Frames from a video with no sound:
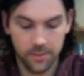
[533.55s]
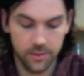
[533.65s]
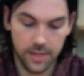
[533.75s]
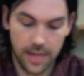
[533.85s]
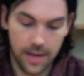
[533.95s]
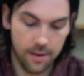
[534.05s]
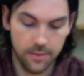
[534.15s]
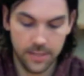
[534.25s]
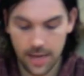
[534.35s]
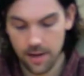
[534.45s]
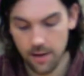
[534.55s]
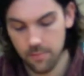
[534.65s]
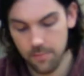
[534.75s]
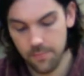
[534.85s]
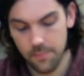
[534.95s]
So down,
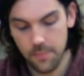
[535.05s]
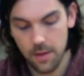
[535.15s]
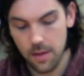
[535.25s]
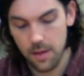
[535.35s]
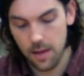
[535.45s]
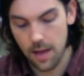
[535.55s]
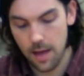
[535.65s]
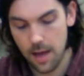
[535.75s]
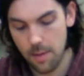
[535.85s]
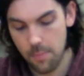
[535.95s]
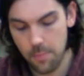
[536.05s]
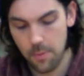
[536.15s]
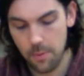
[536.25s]
down, up,